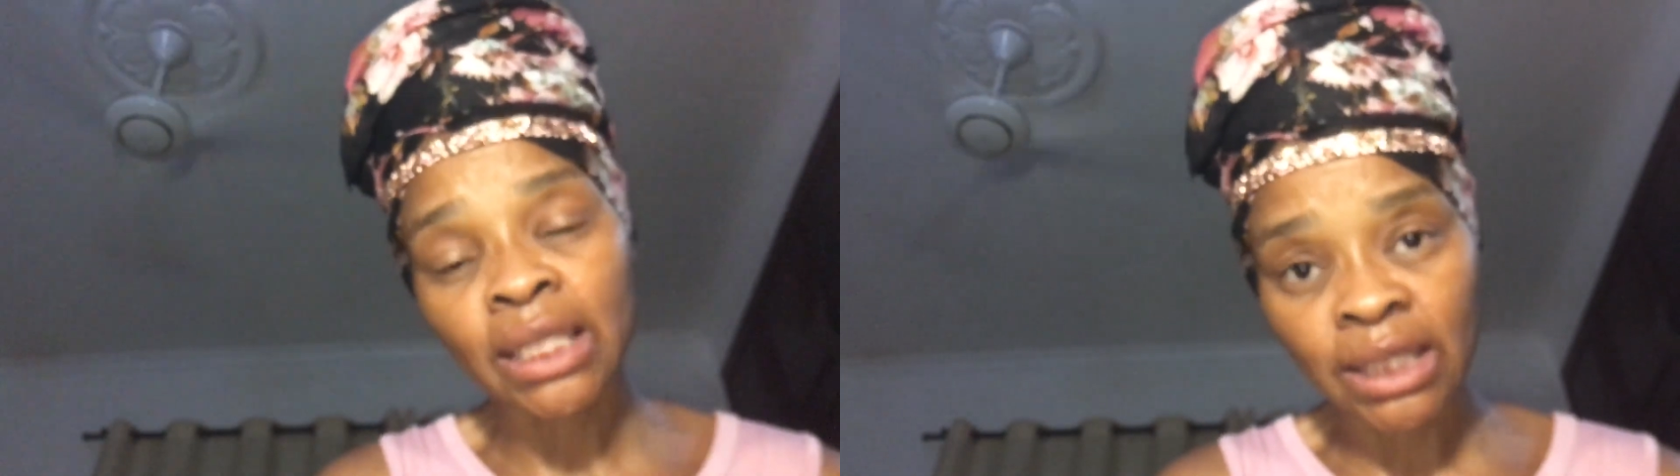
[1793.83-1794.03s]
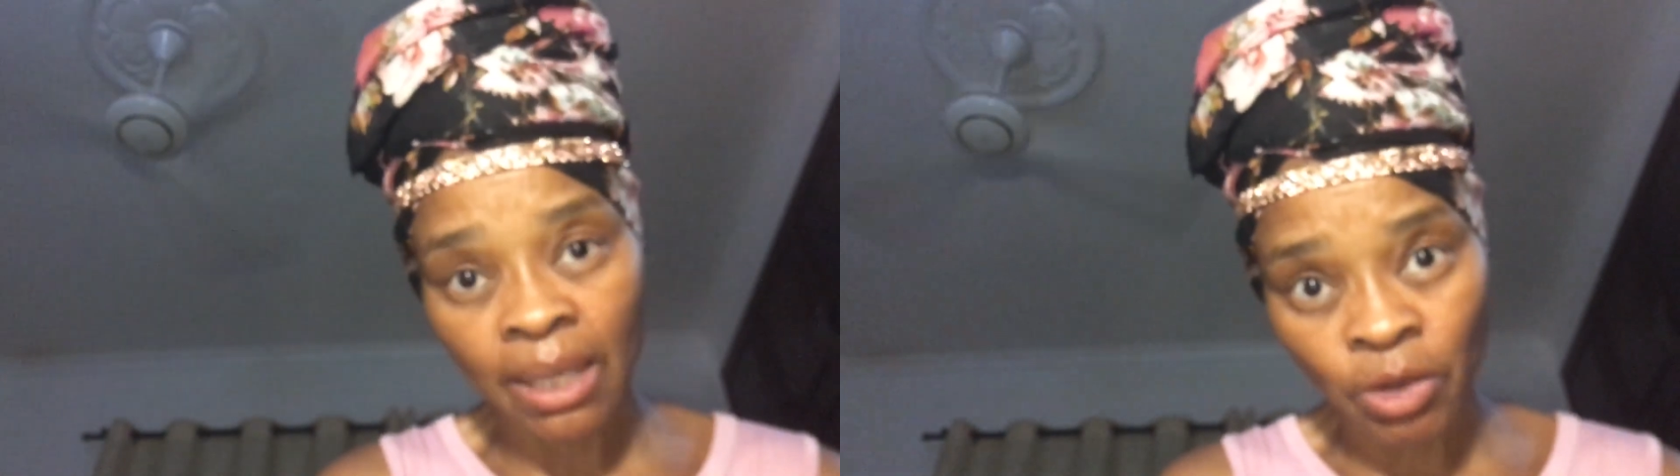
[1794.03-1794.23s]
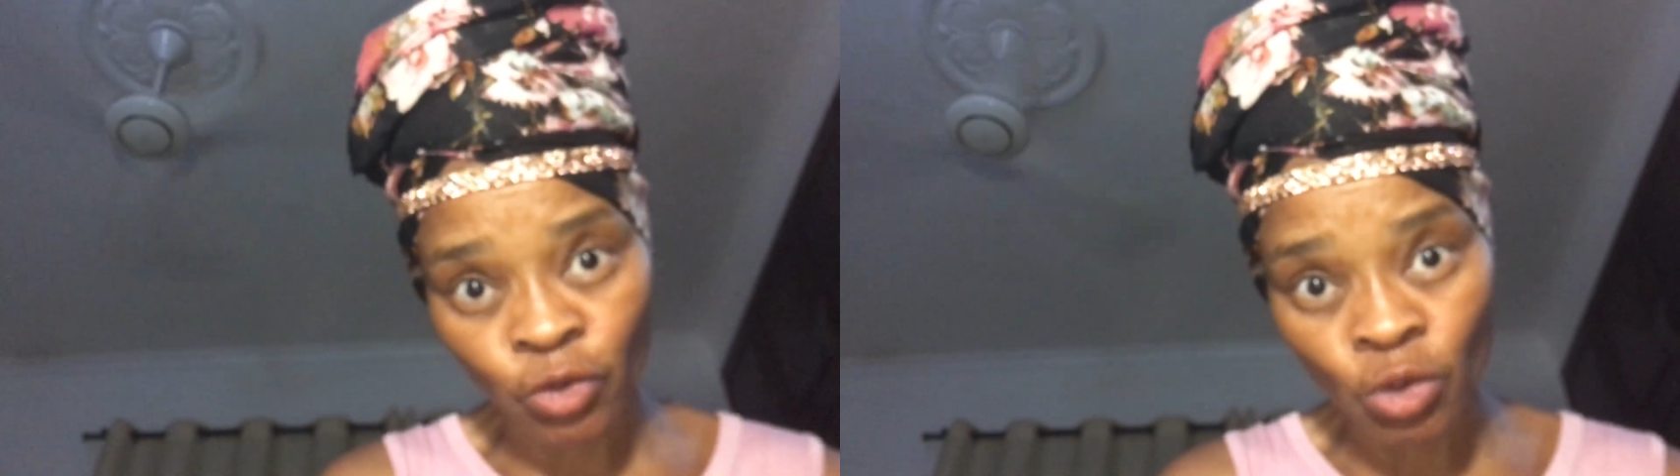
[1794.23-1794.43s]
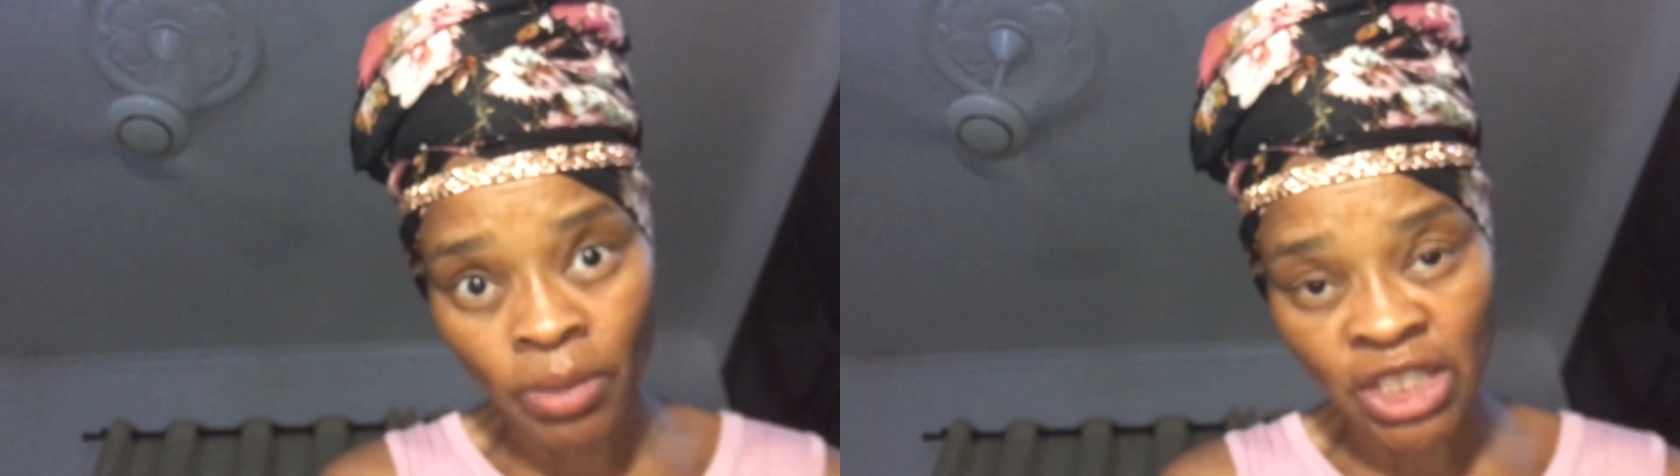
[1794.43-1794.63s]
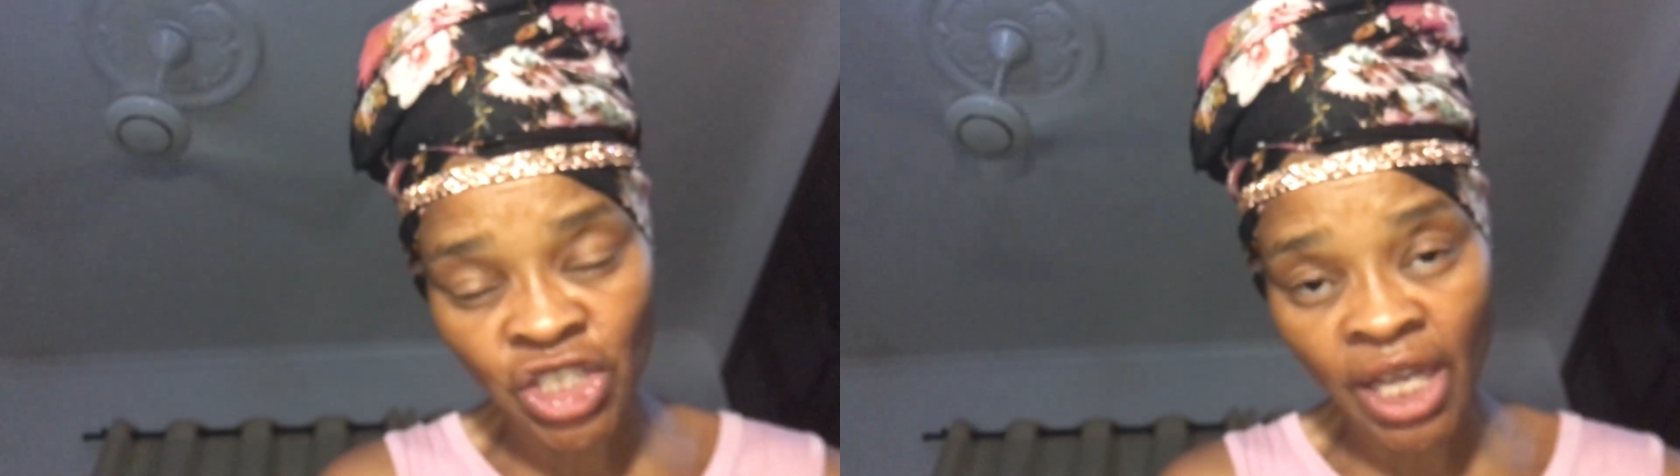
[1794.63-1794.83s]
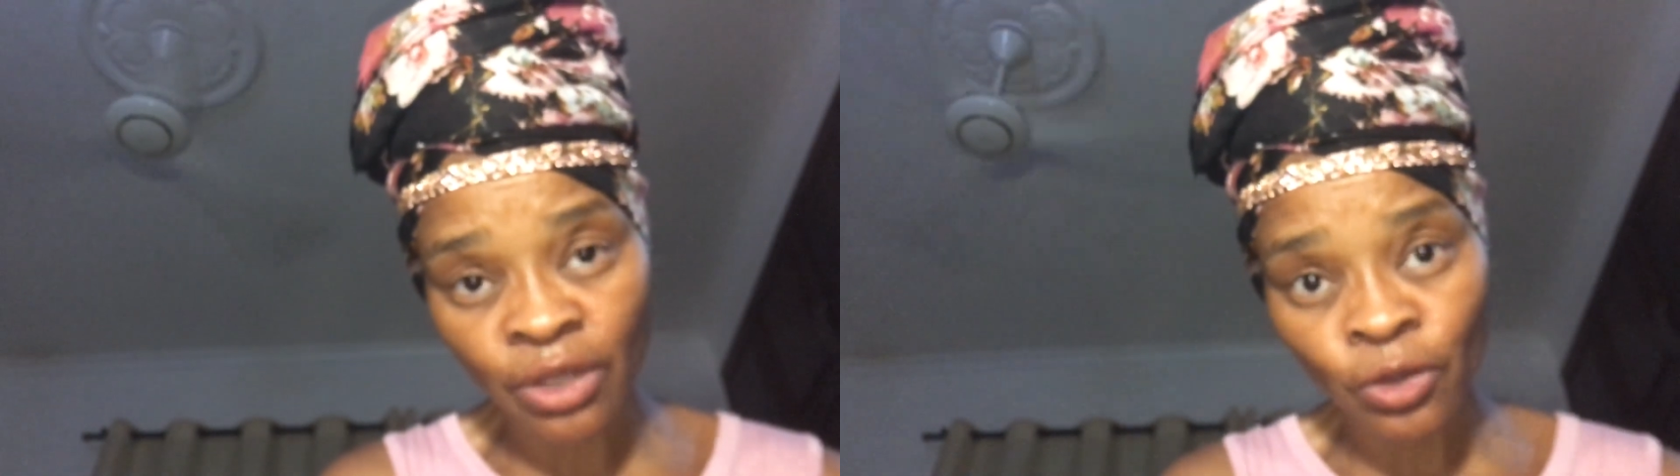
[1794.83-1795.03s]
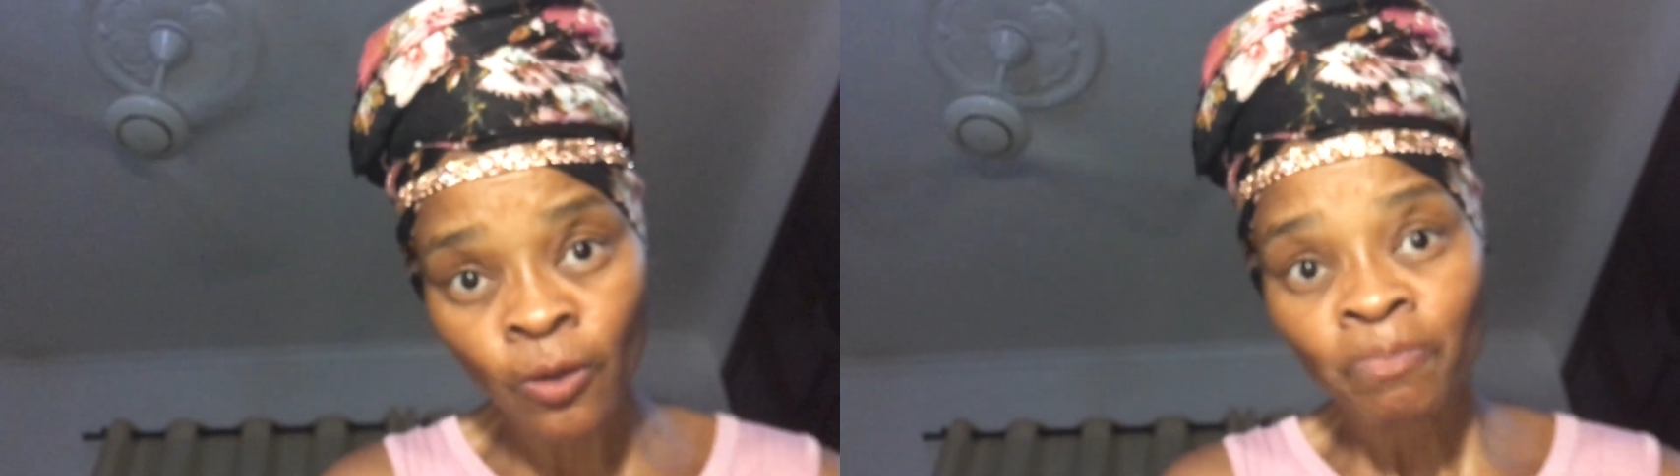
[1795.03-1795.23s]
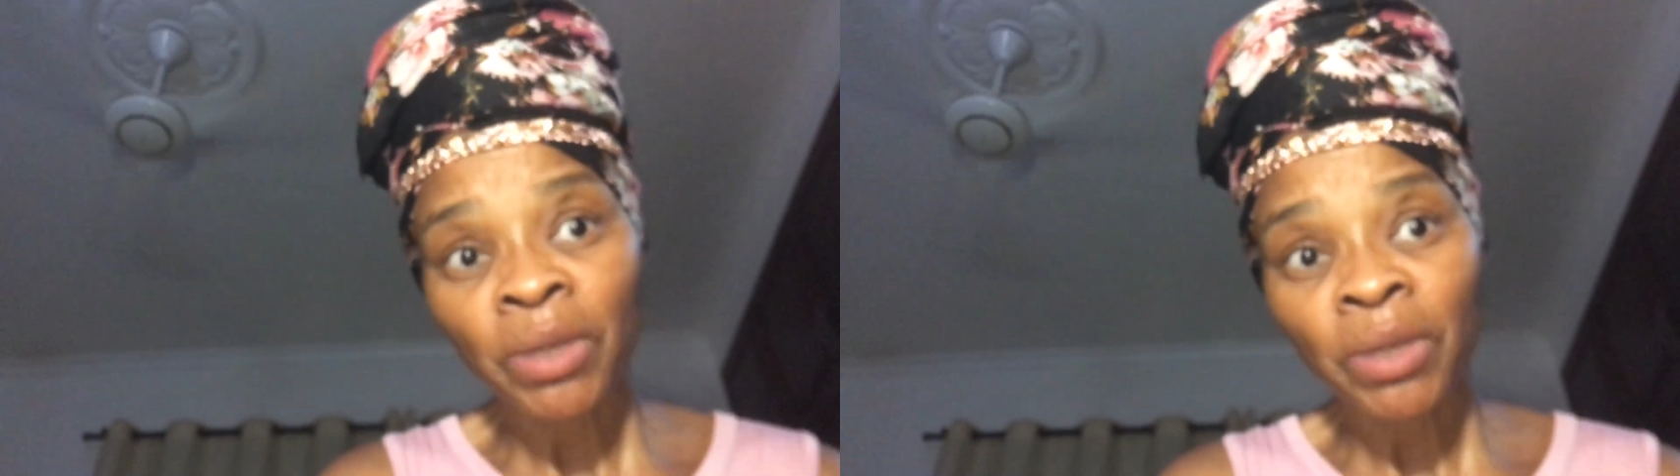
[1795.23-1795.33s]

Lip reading: the time to view my channel.